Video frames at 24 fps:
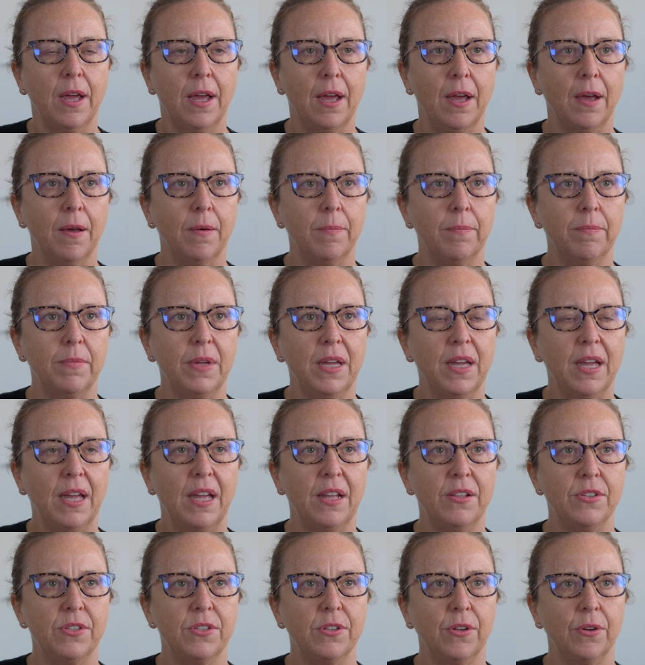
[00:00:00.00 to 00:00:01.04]

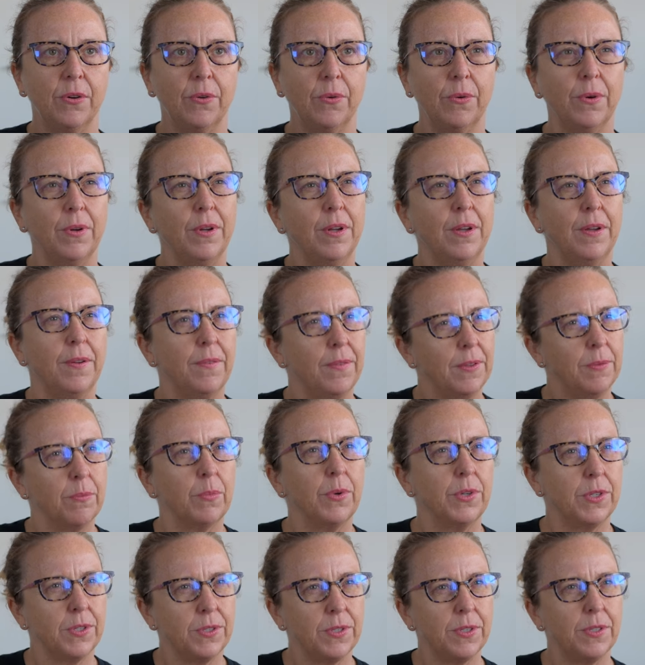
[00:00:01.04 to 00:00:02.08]
And so
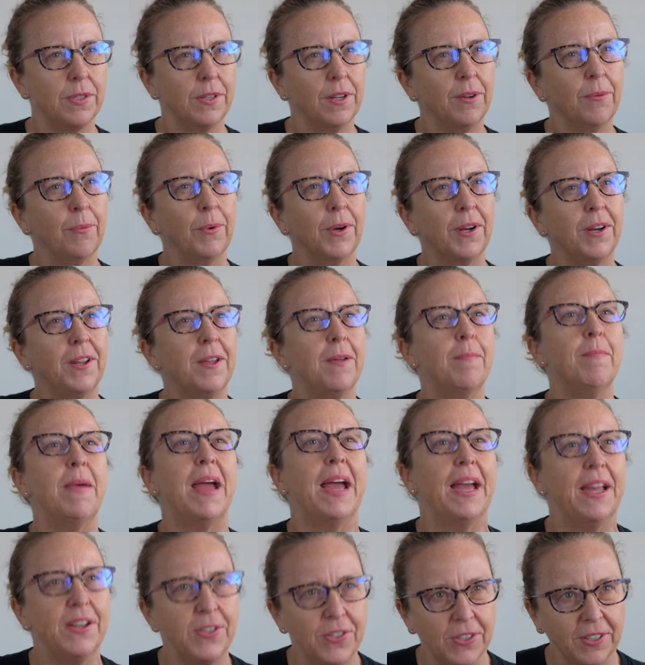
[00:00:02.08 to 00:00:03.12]
we're going to
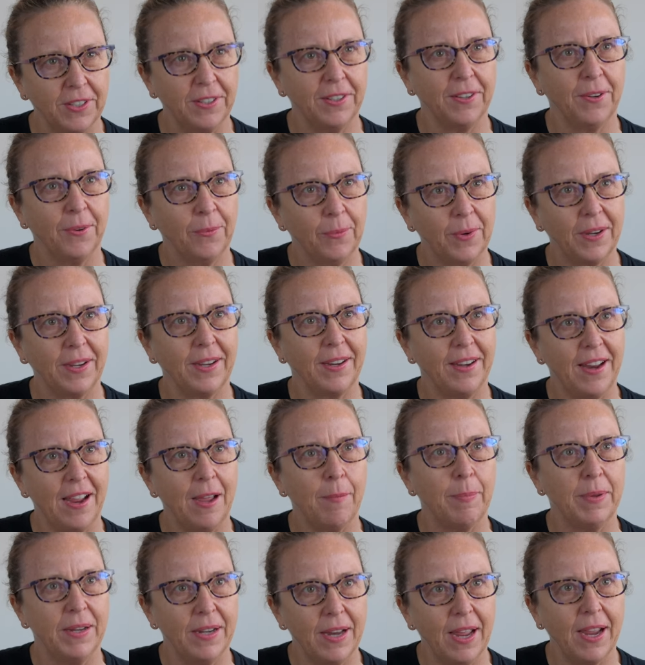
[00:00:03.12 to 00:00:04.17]
imagine what can
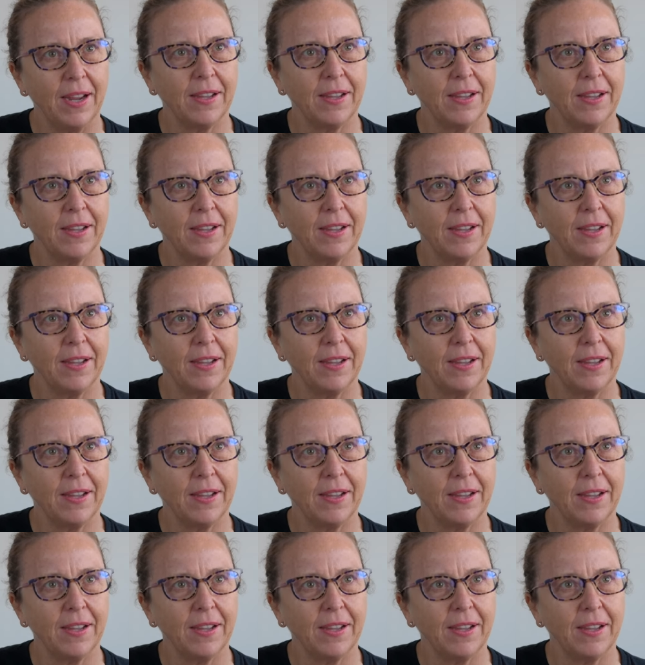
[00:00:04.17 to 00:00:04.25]
happen